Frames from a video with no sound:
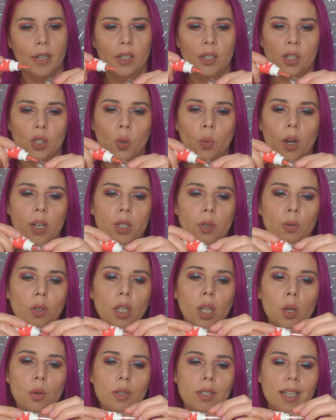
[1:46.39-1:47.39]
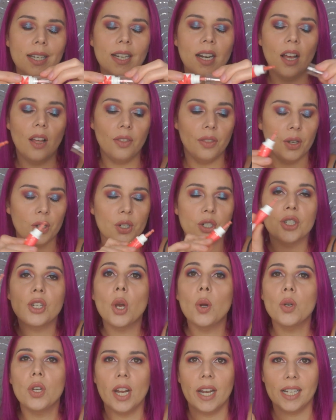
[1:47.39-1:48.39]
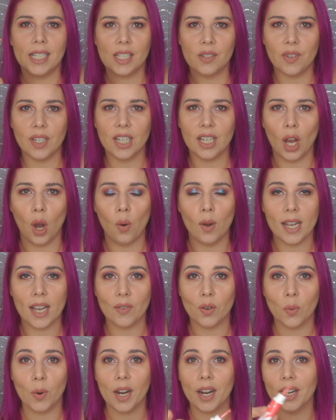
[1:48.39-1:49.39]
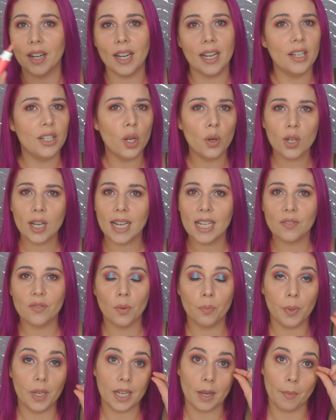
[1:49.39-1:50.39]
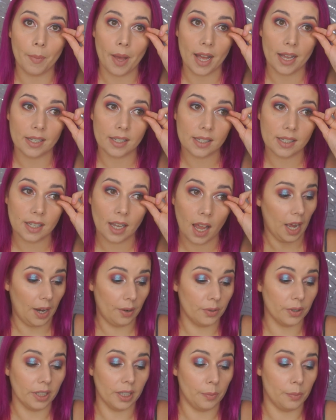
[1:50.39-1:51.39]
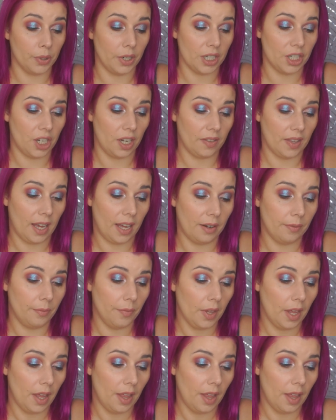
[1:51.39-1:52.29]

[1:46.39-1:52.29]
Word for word: So when you close it, there's no chance of it going everywhere, no chance of it being a mess. I really appreciate that.